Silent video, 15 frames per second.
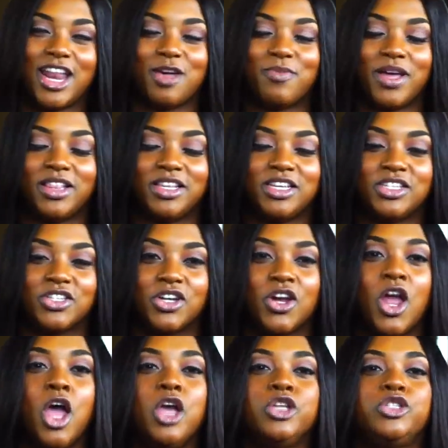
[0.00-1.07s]
at my
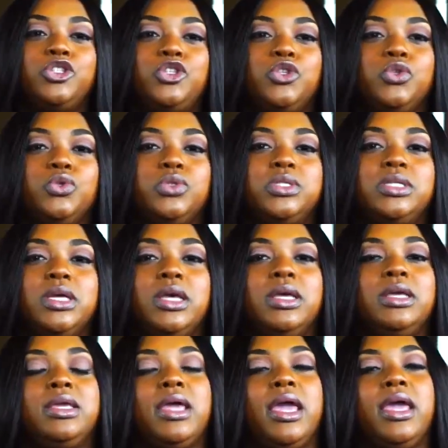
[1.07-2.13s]
leisure, to, to
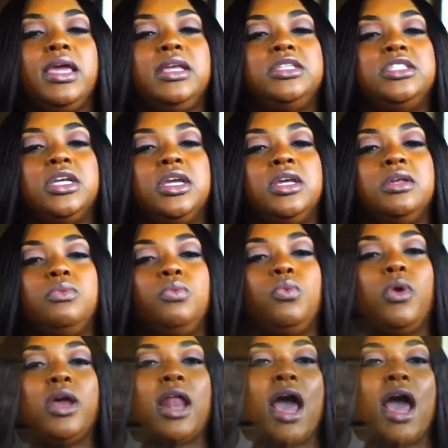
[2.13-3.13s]
engage in what